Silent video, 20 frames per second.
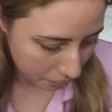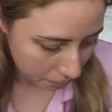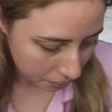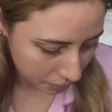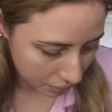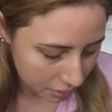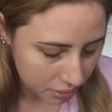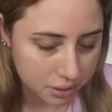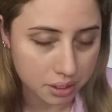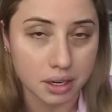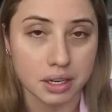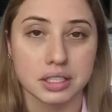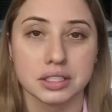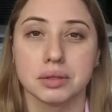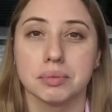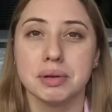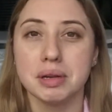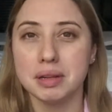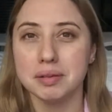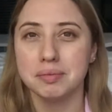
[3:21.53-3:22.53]
sorry,
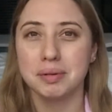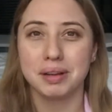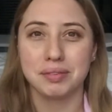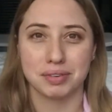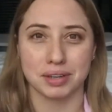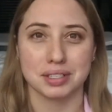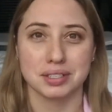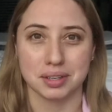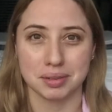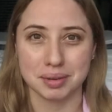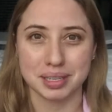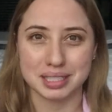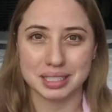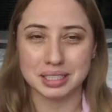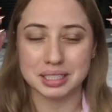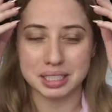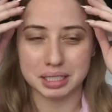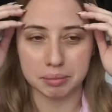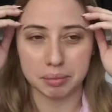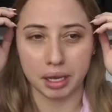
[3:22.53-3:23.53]
my friends are
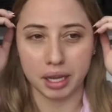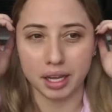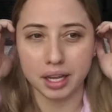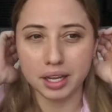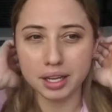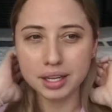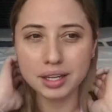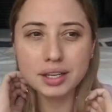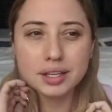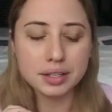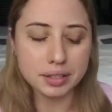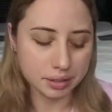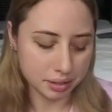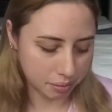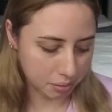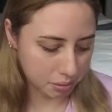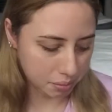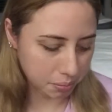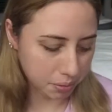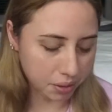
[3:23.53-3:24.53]
messaging me.
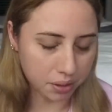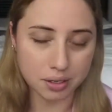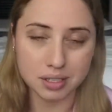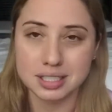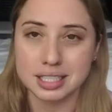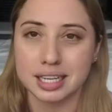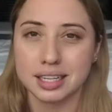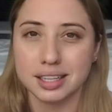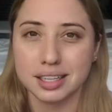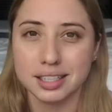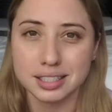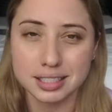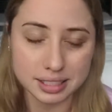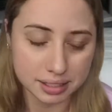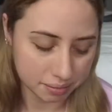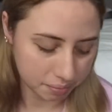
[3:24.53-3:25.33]
Let me put it on silent.